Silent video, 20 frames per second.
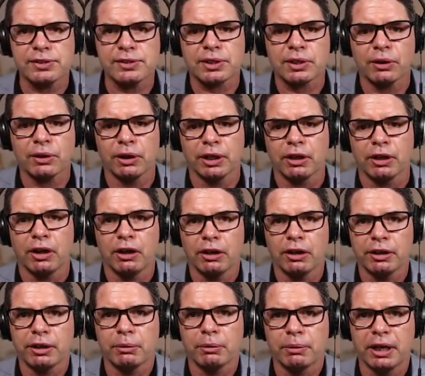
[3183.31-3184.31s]
going
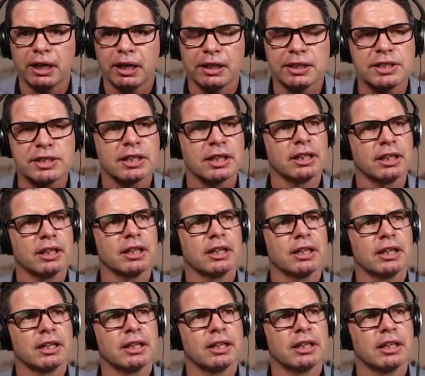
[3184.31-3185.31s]
on around,
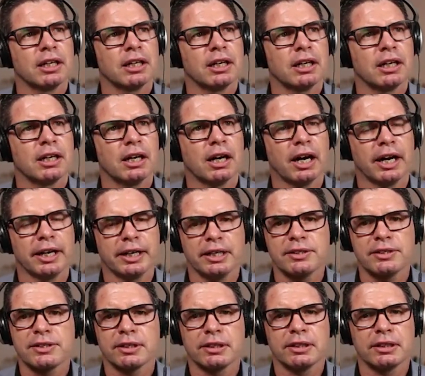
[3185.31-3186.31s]
I need
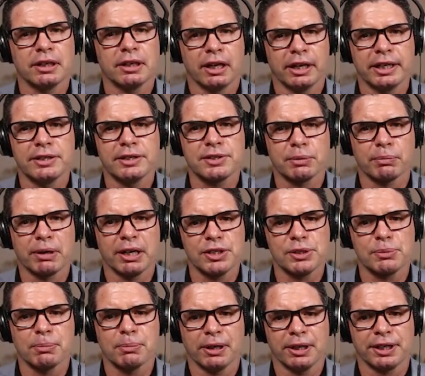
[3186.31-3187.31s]
to
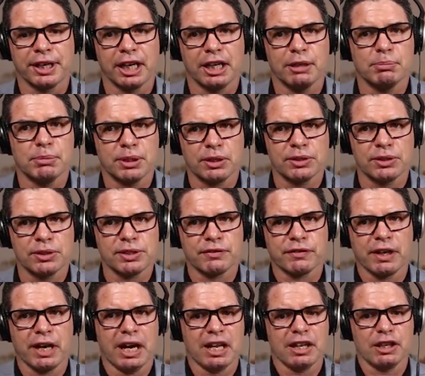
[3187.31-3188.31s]
raise my game because I've
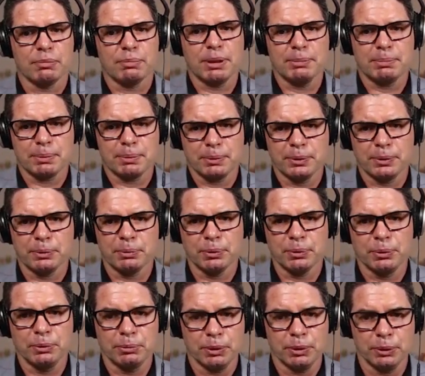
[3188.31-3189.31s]
got other people in the
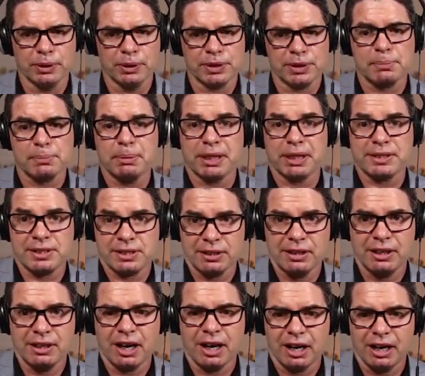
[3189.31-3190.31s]
room who expect
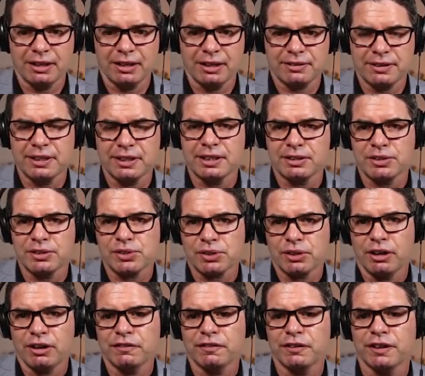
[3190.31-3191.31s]
high things
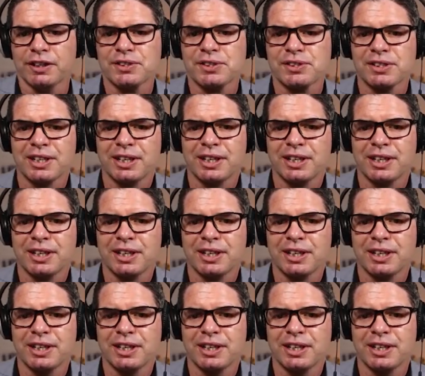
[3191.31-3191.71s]
of us.